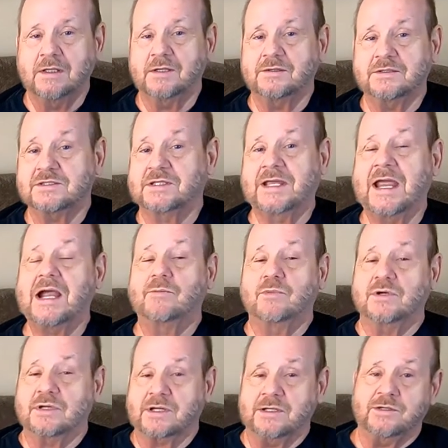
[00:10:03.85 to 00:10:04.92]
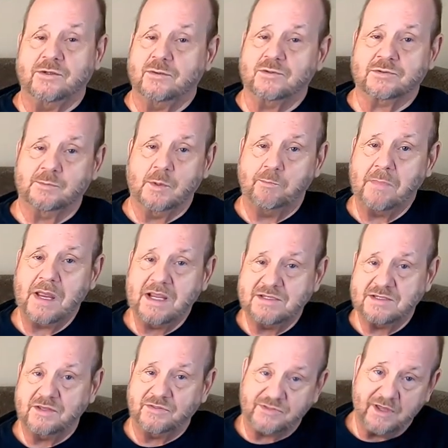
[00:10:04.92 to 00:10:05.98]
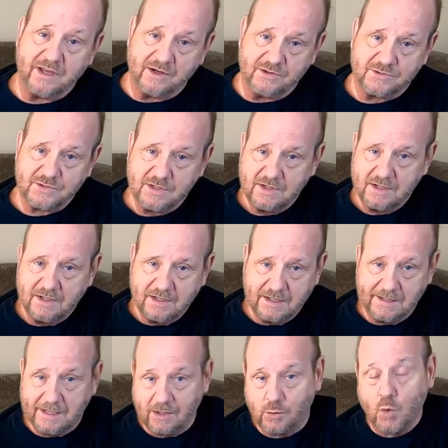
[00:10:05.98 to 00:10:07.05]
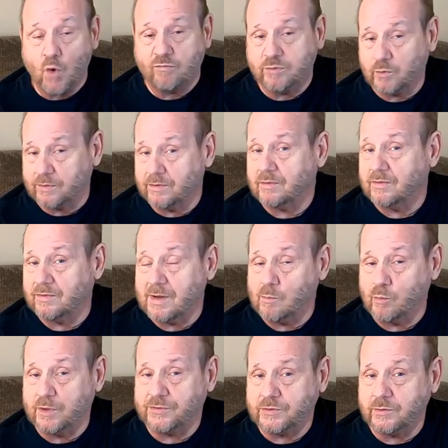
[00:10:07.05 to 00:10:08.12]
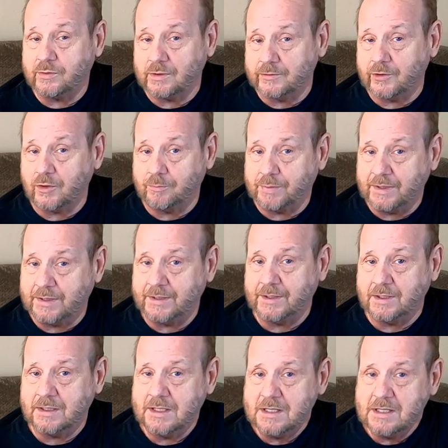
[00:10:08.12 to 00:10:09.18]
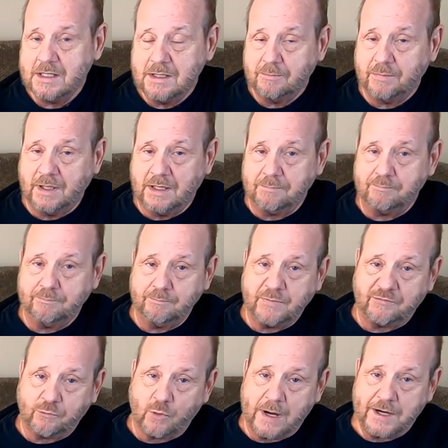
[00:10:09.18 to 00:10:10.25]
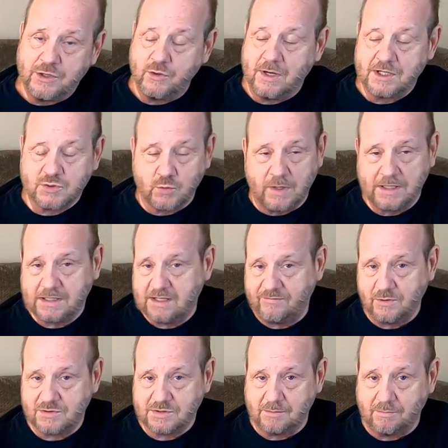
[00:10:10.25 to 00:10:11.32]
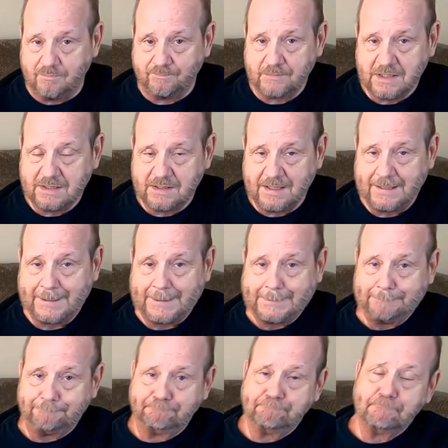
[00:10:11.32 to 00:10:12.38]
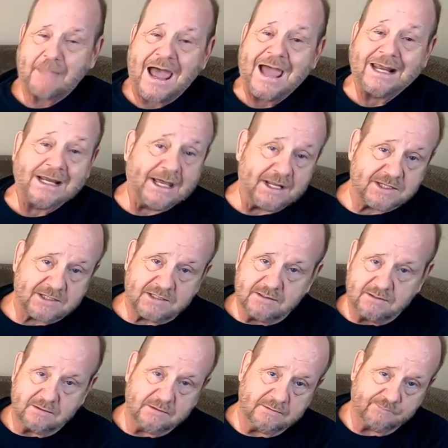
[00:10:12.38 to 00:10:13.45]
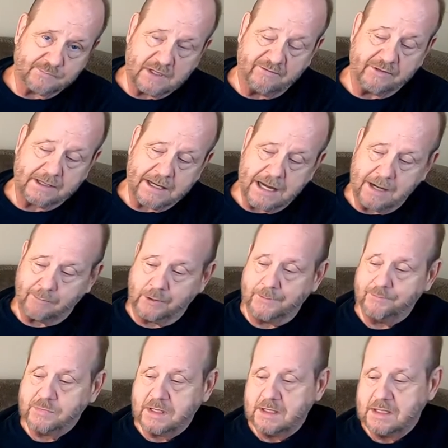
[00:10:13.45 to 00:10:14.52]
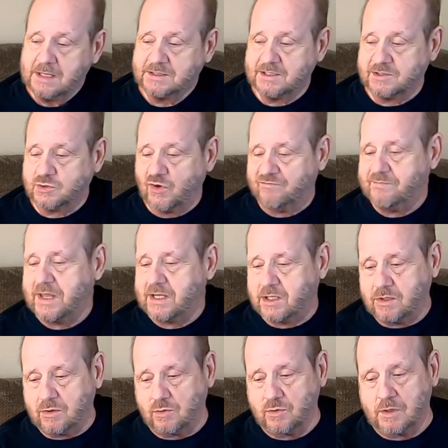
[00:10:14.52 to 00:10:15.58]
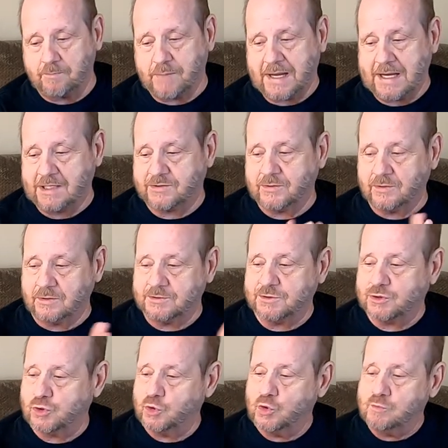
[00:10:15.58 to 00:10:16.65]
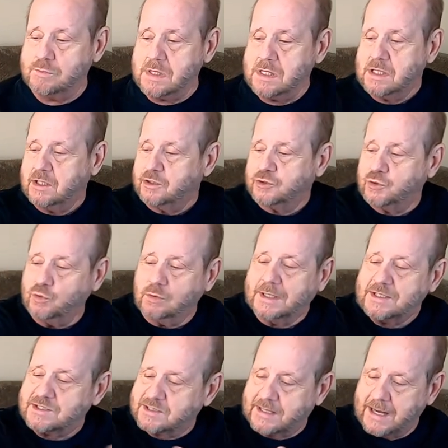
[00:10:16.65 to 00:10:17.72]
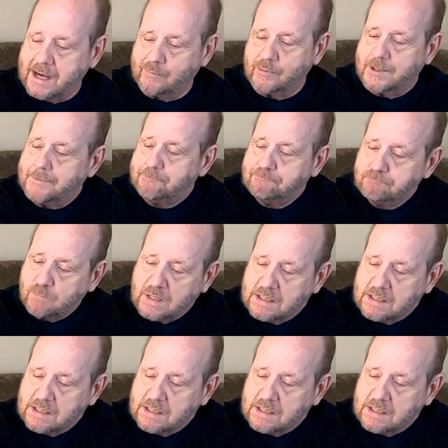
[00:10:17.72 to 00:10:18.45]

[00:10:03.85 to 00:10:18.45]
Uh, this camera can do some amazing things and I'll go over them with you in a little bit here. But before I do, I just want to give you some um, highlights of the camera. It's a Sovmiku pan tilt zoom two lens camera.